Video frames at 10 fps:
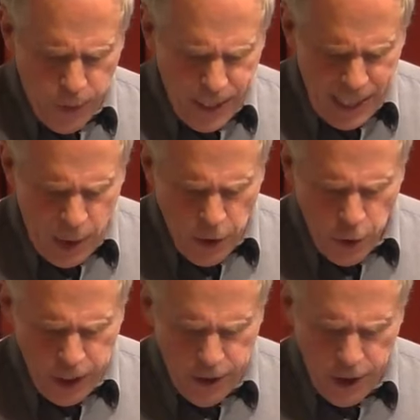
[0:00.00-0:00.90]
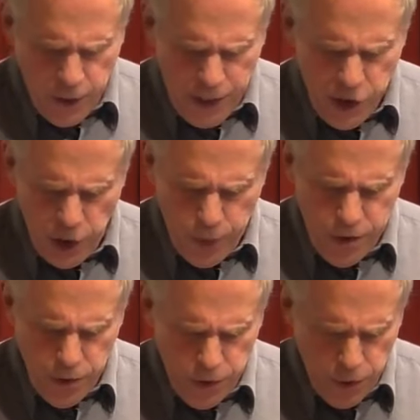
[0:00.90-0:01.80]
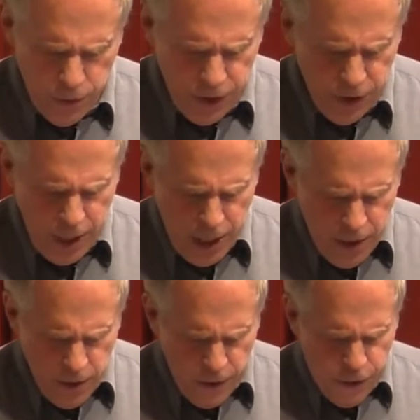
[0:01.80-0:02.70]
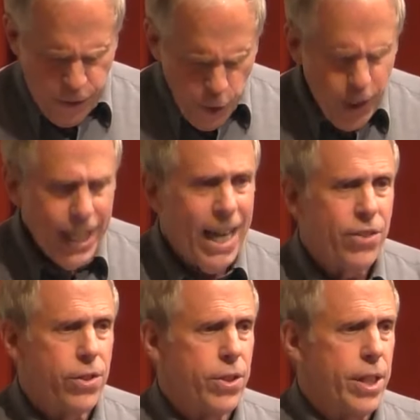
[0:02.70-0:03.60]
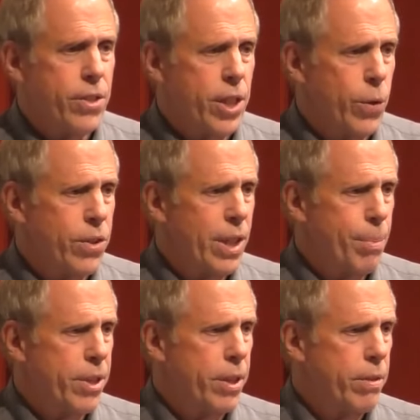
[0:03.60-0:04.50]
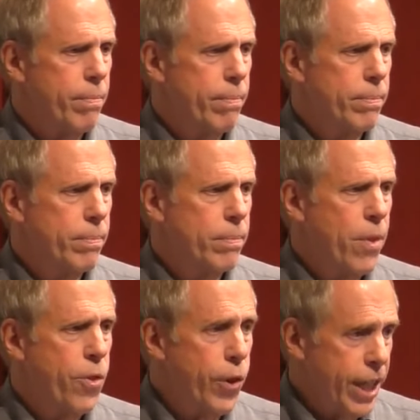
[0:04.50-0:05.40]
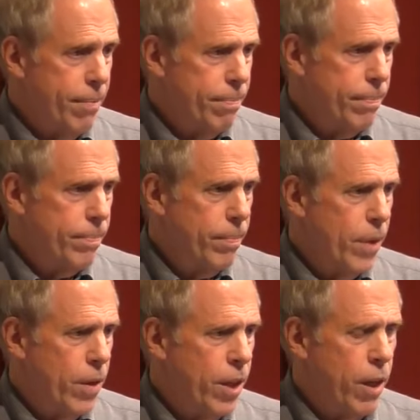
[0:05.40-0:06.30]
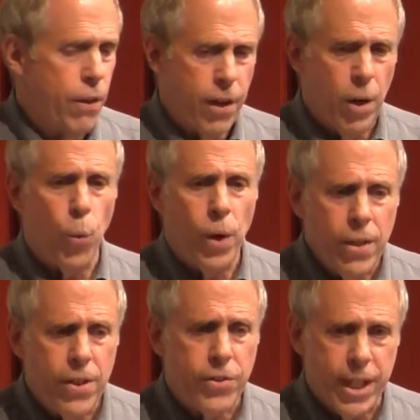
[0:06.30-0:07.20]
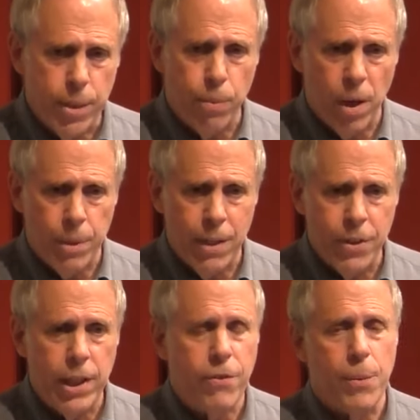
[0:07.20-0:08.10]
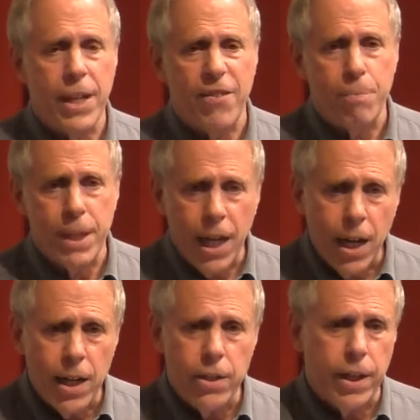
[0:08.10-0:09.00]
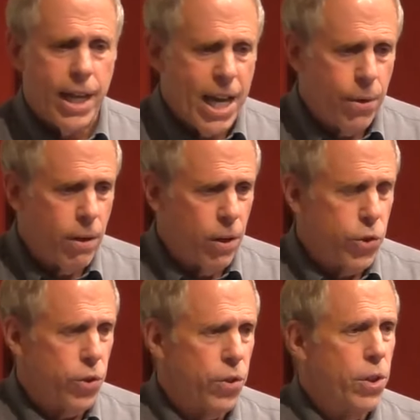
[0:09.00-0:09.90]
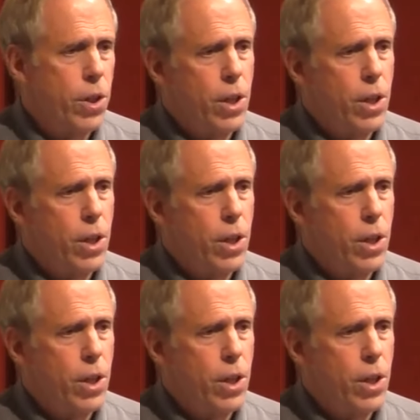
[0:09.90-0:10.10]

right now, according to the Congressional Research Service, there are 30 agencies at U.S. embassies, 30, that are there with the State Department, everything from the FBI to agriculture,